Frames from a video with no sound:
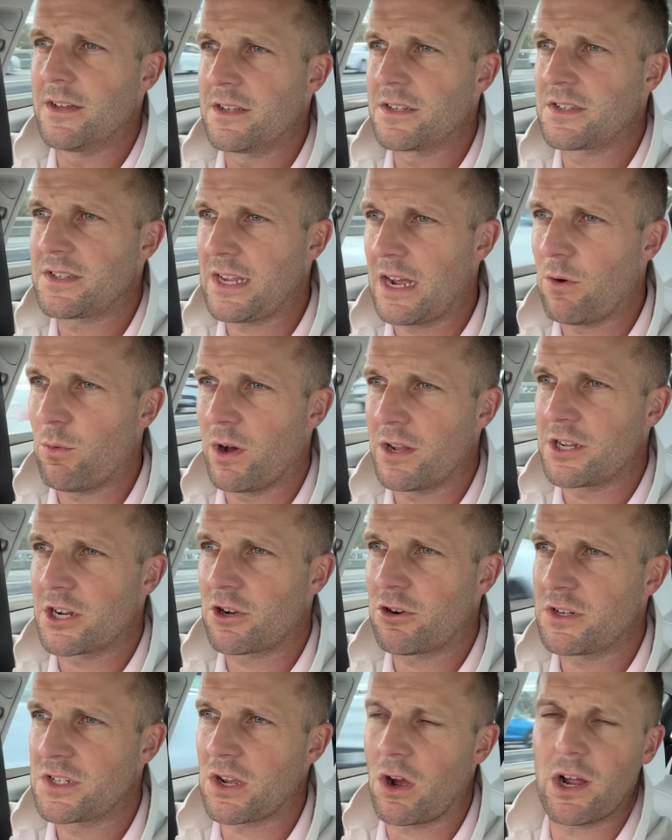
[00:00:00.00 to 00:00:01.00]
Sell one to
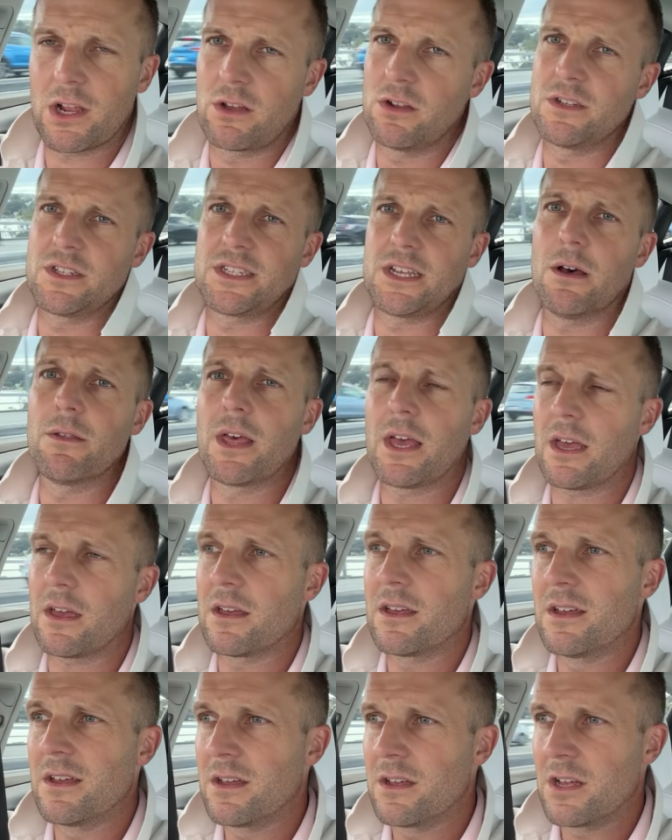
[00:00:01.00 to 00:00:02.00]
Chris. I couldn't sell that.
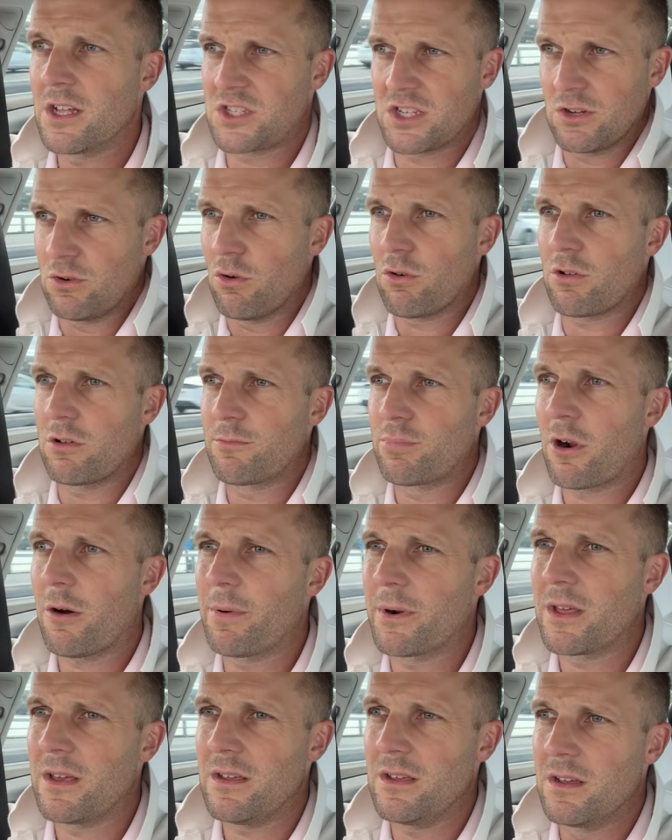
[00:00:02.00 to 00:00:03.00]
It's an Auckland
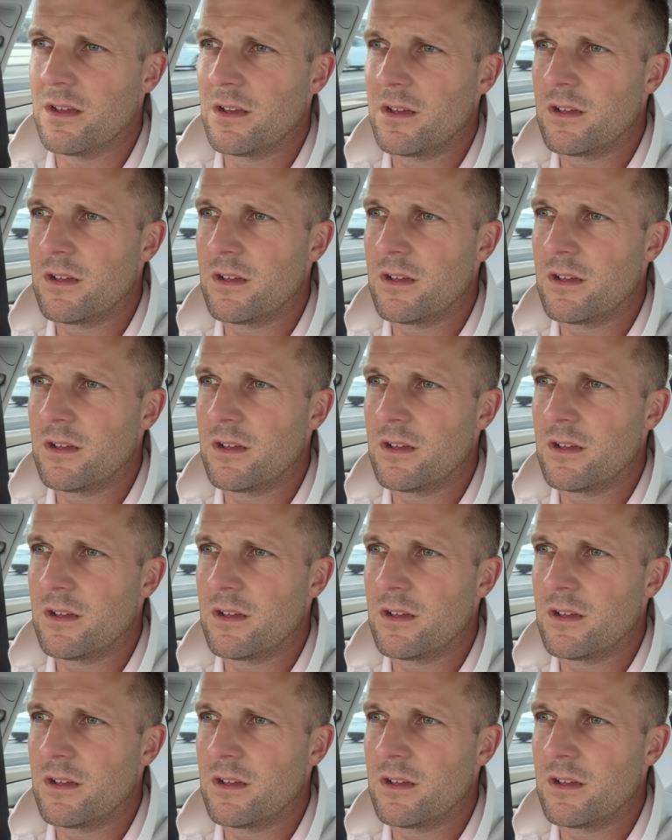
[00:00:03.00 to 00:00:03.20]
property.